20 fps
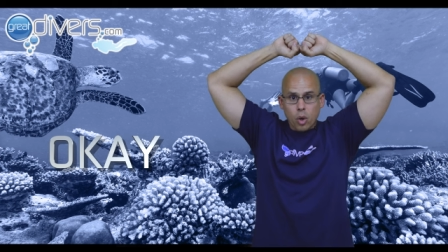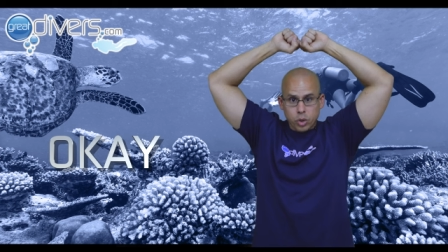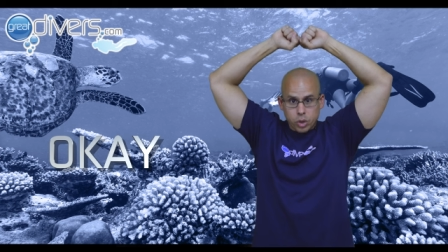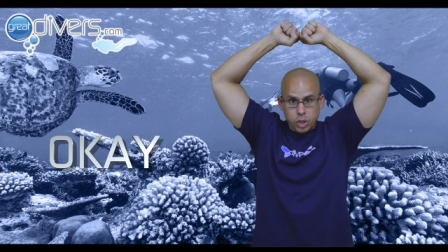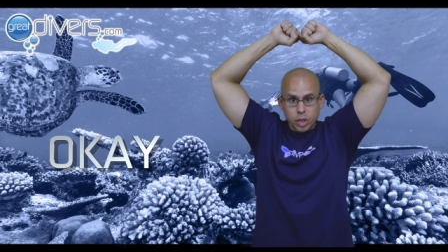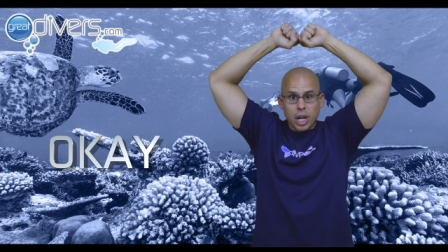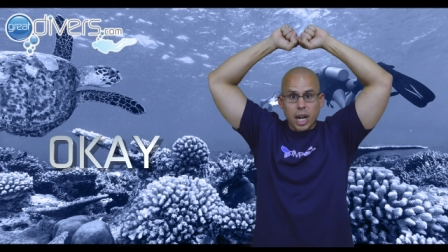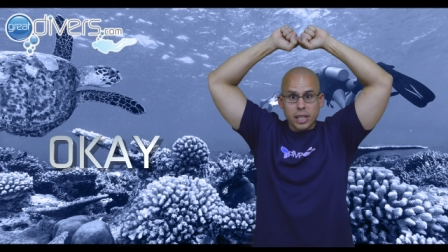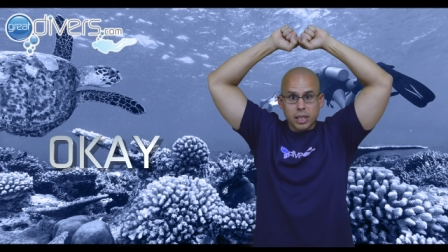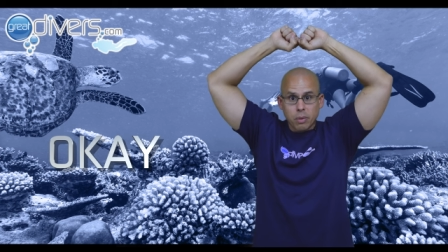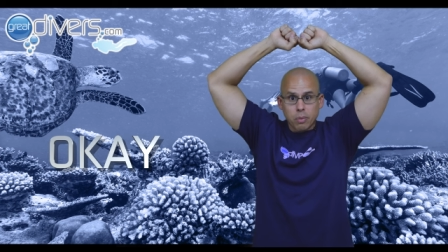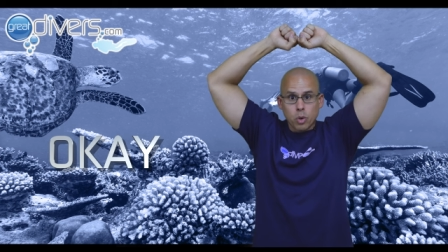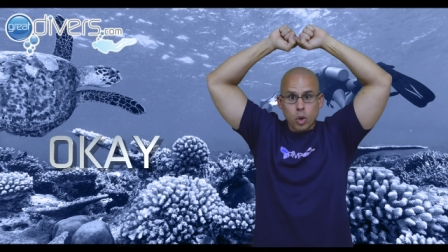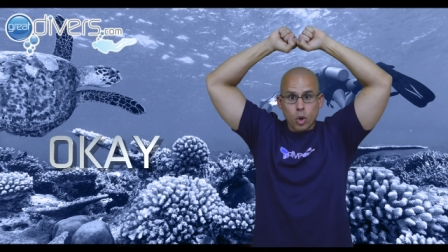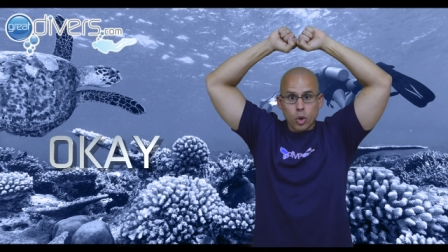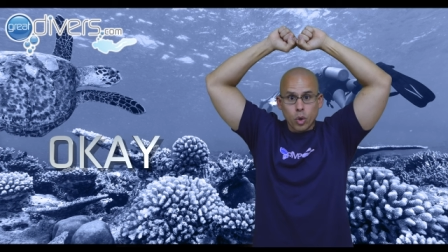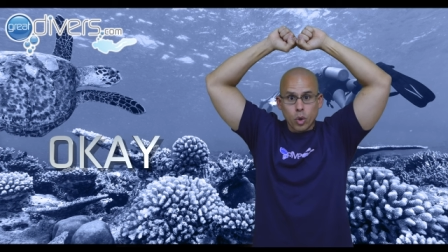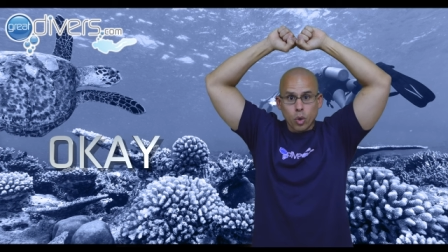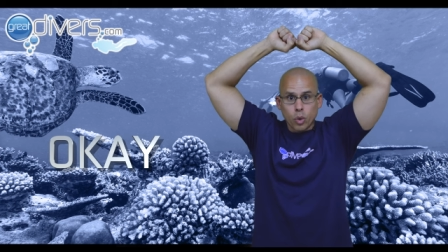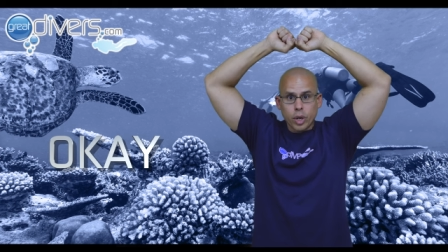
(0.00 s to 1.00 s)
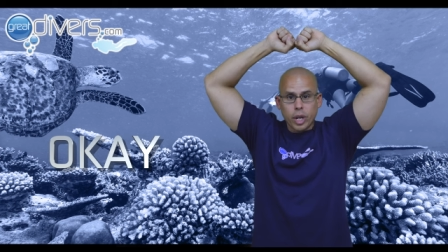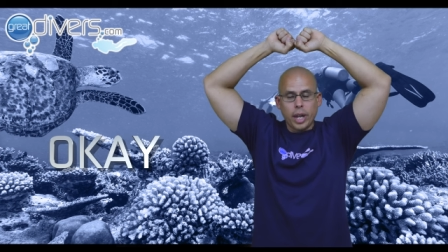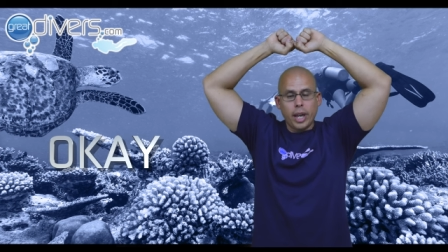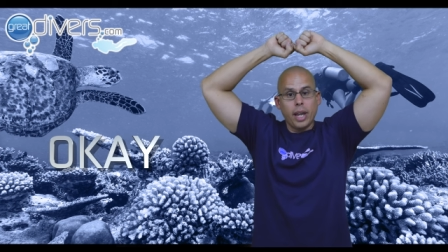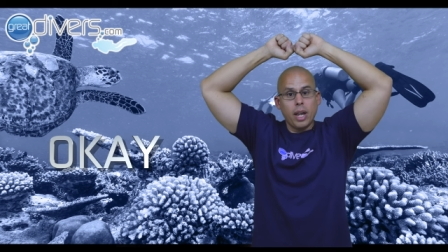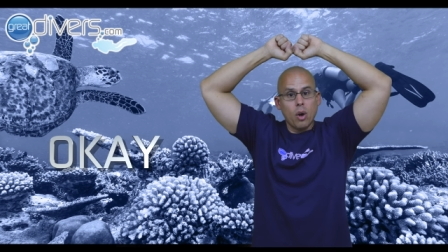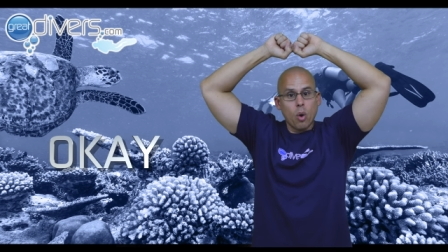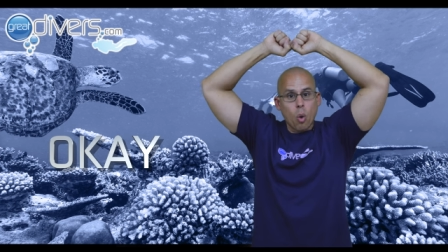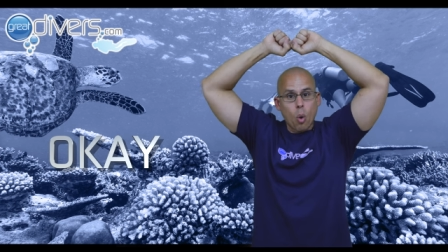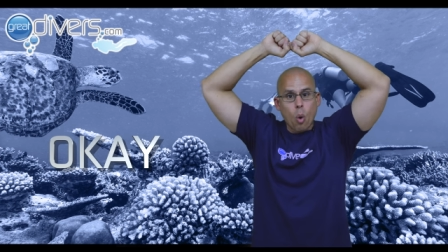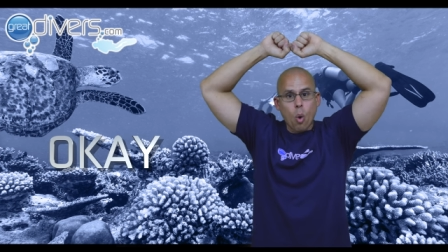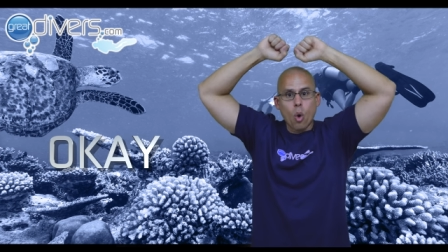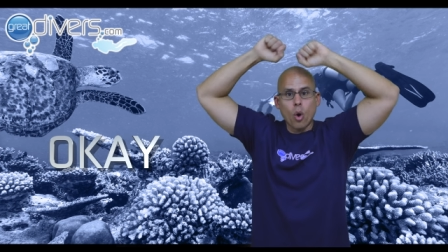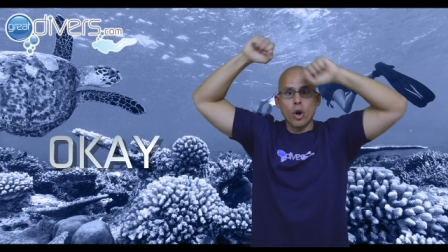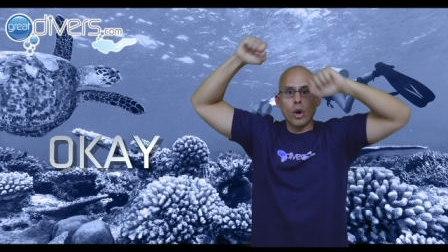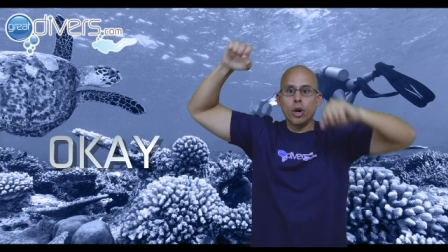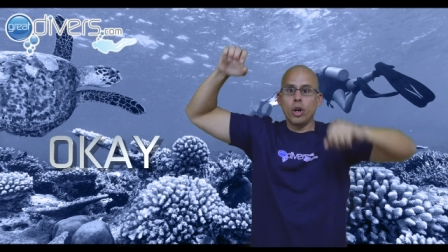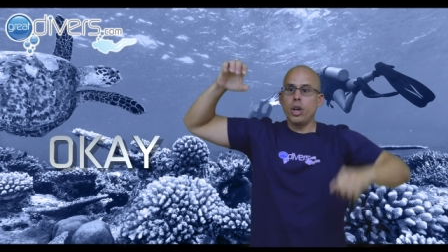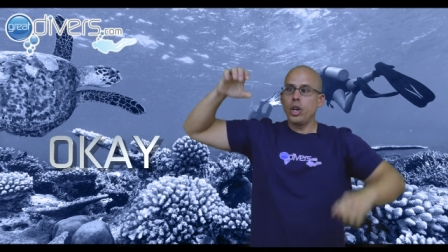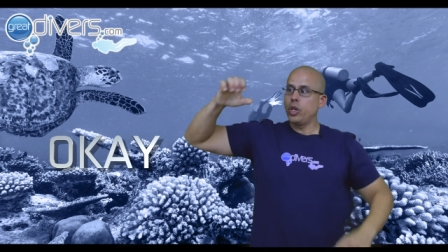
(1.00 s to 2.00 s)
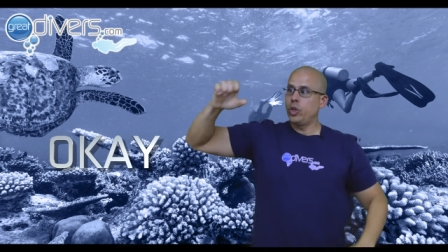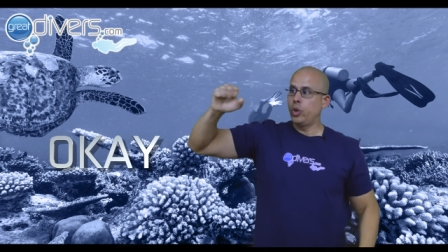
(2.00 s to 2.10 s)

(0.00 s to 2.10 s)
to let them know you're okay, or